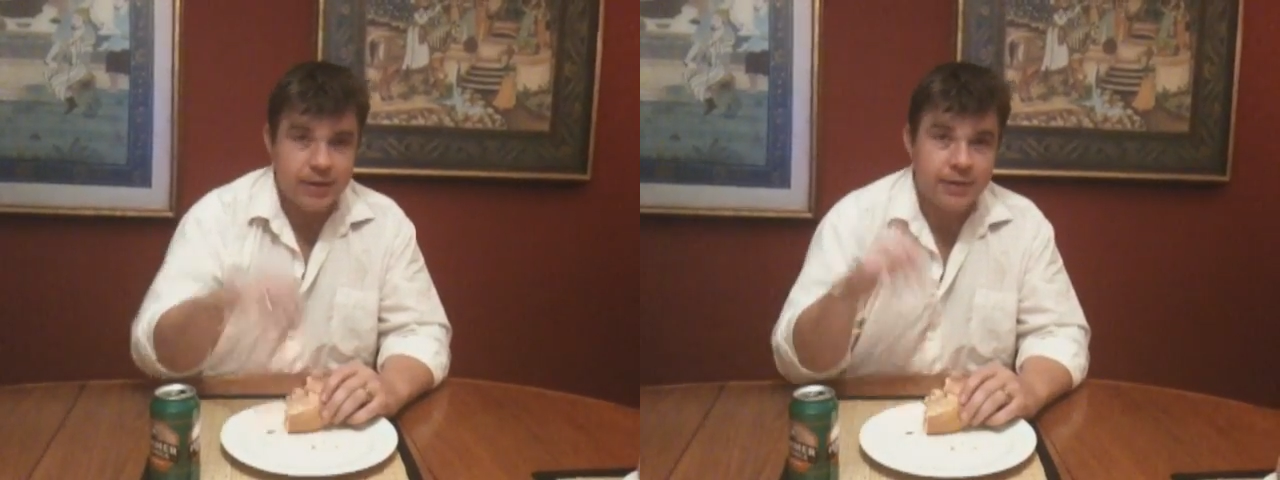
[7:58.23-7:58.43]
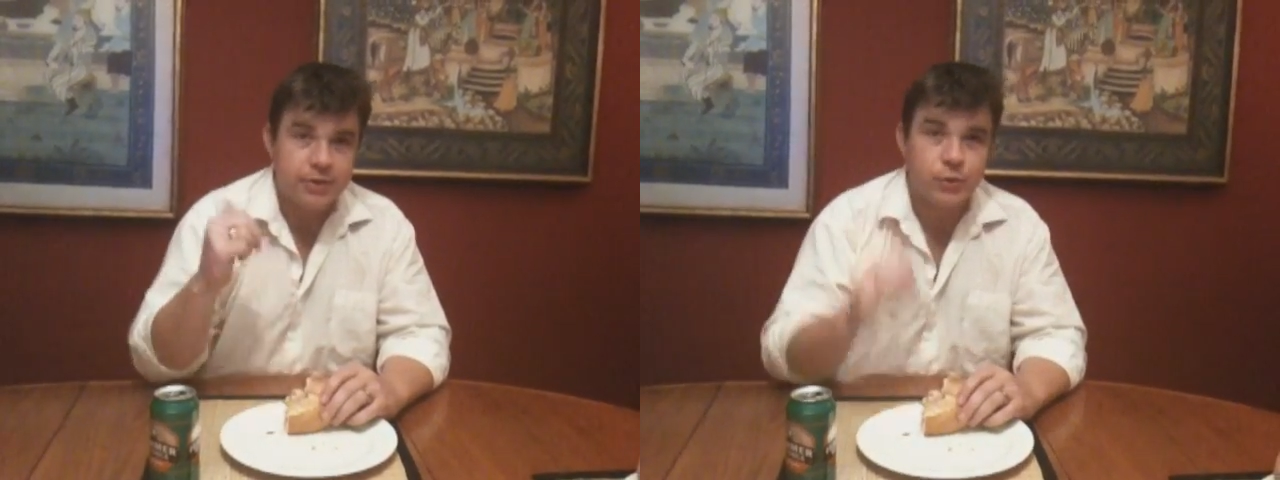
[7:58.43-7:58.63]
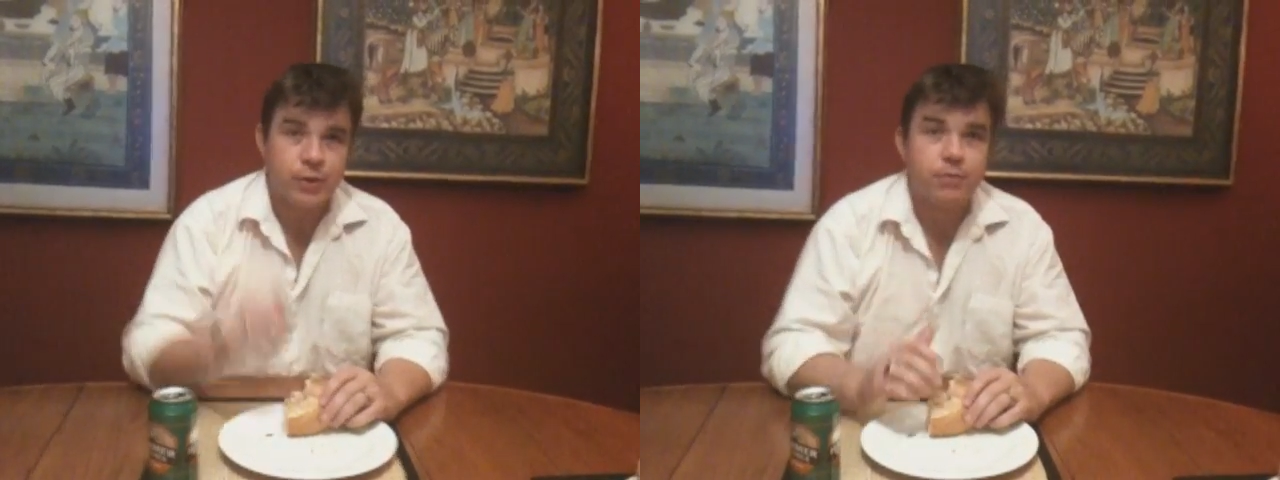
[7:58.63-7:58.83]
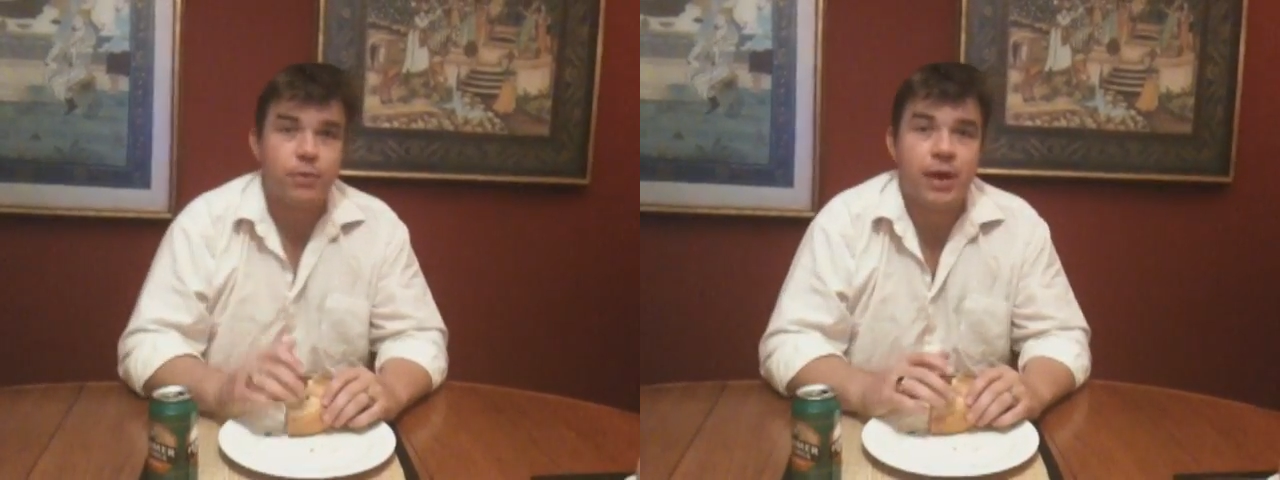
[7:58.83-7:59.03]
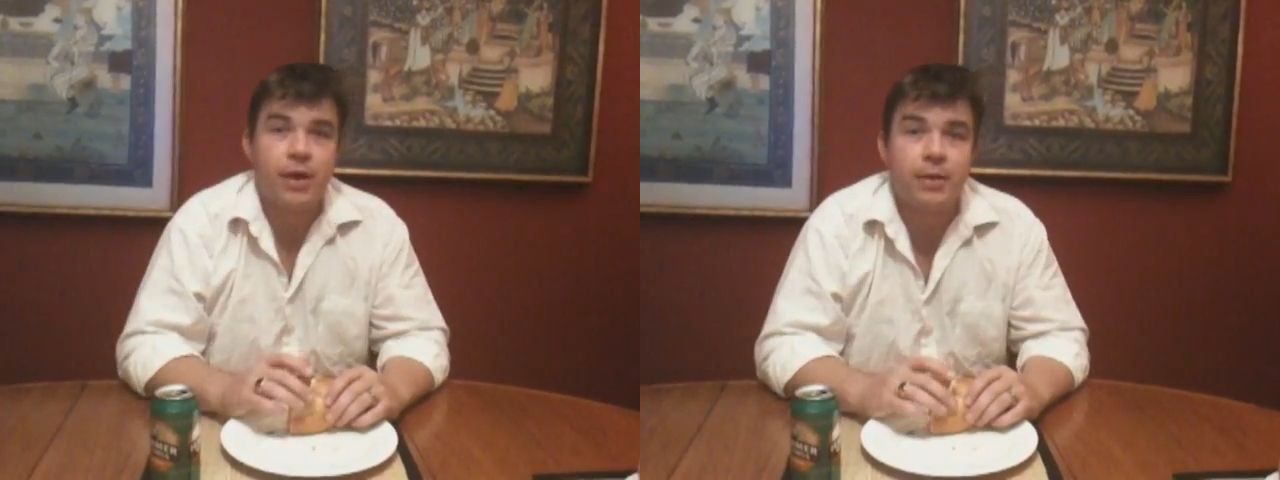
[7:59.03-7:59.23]
and there's a
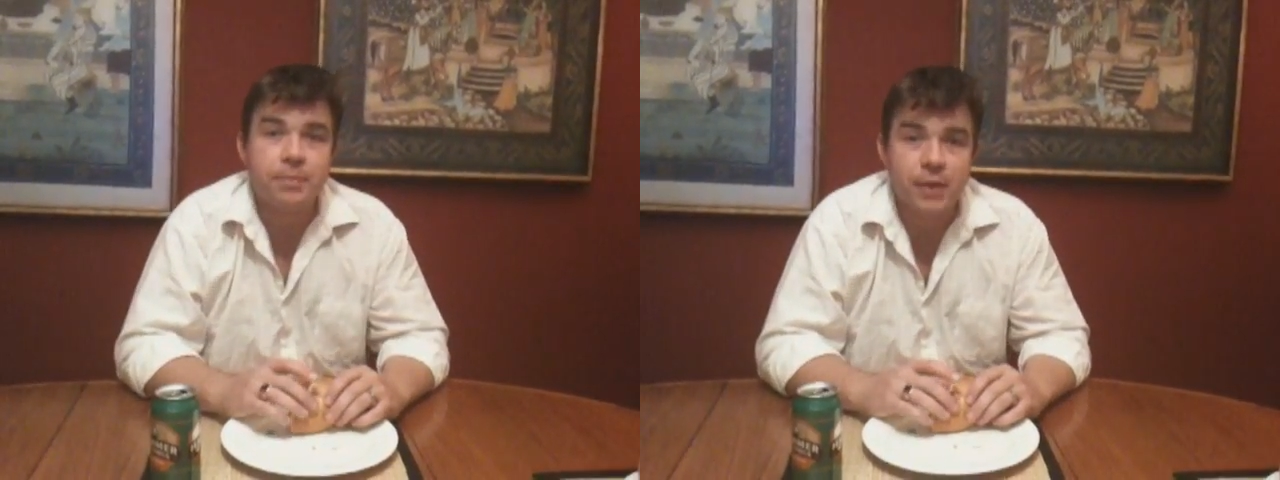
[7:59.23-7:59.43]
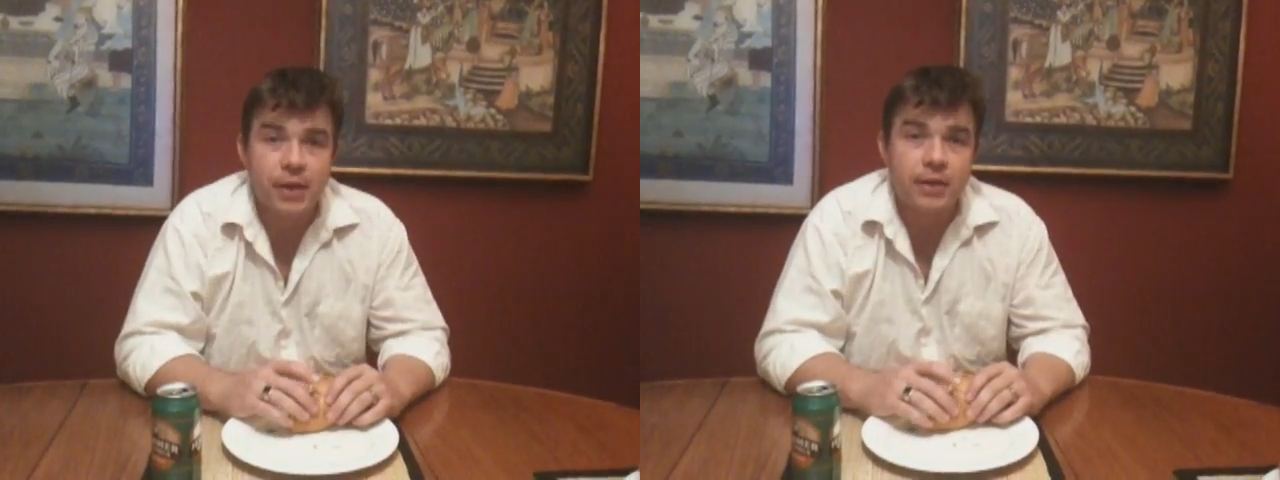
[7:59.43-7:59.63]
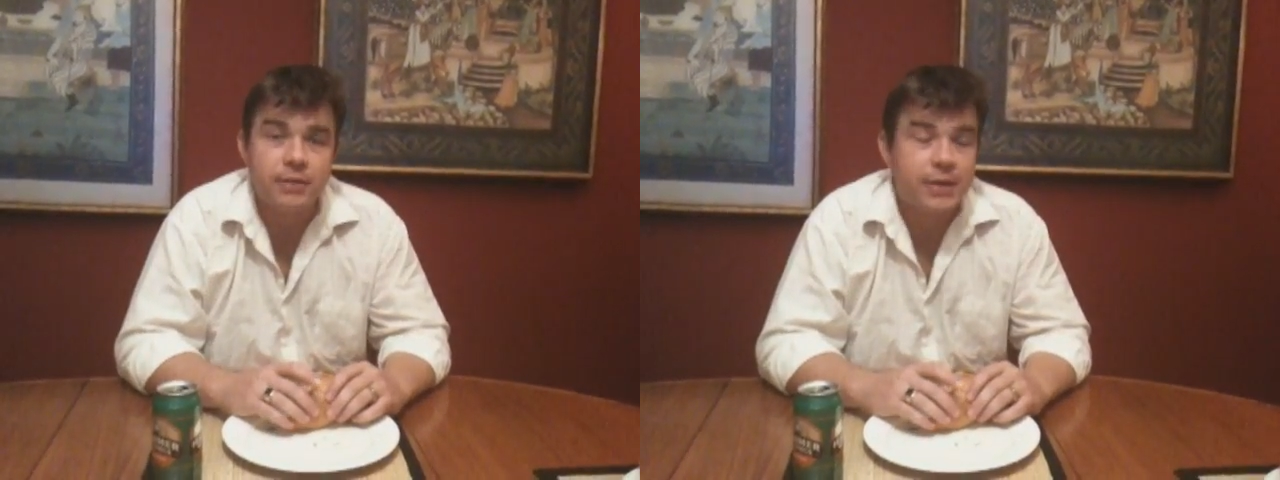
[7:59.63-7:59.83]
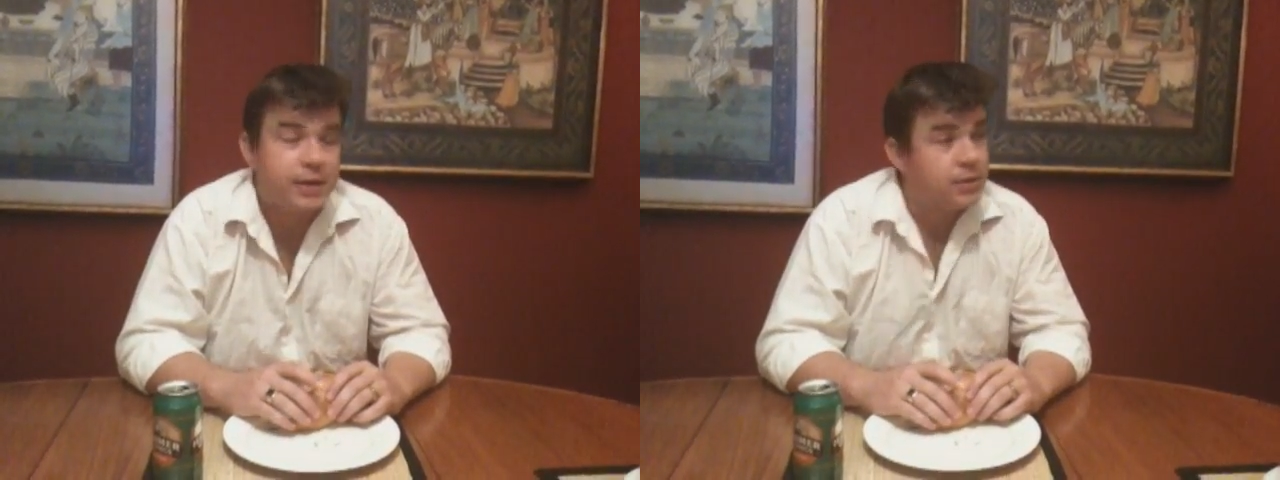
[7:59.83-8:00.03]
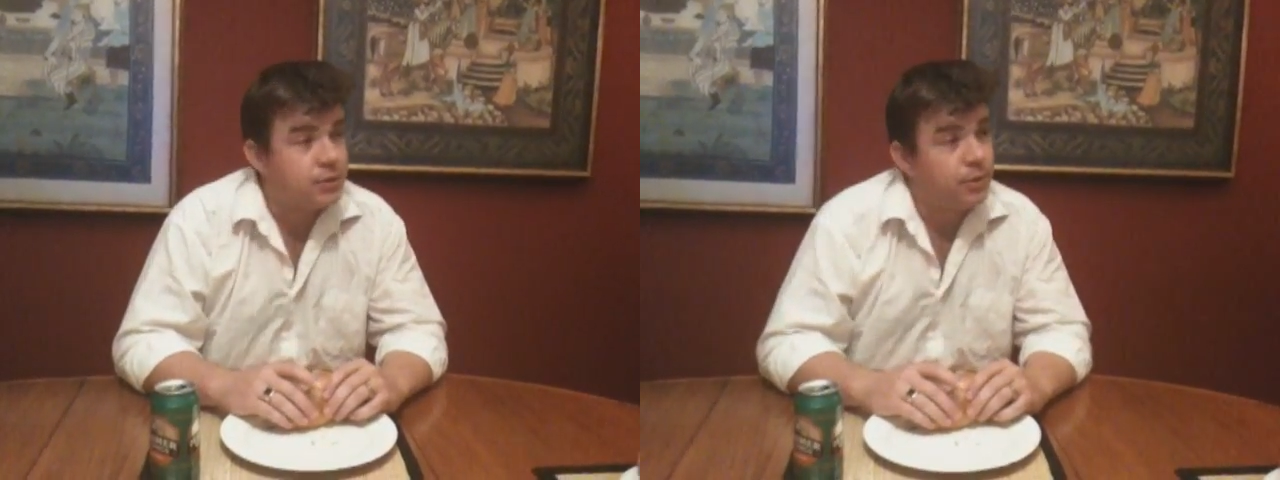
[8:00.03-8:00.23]
24-hour
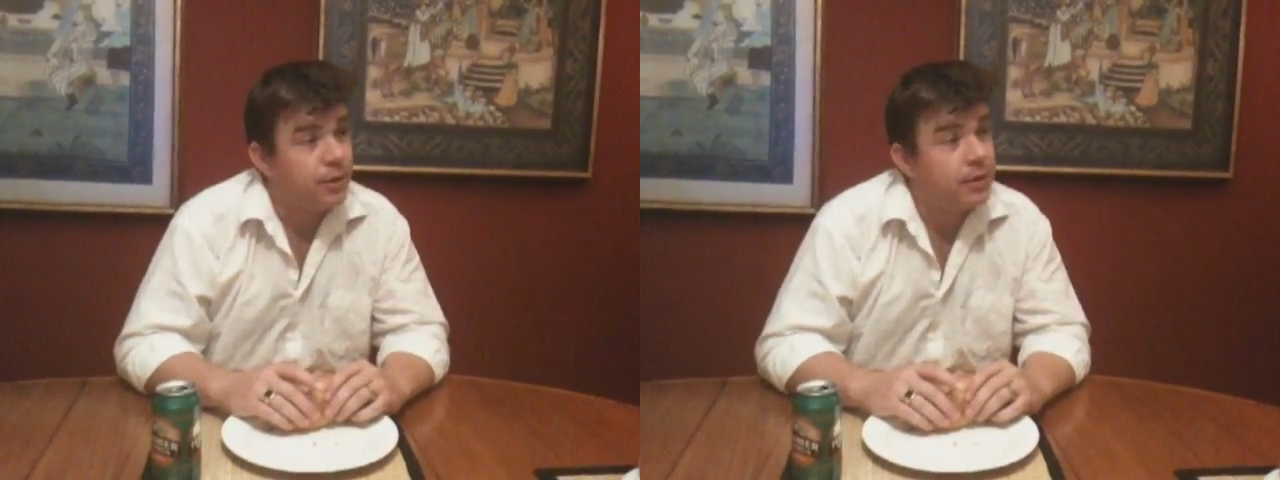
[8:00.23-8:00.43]
convenience store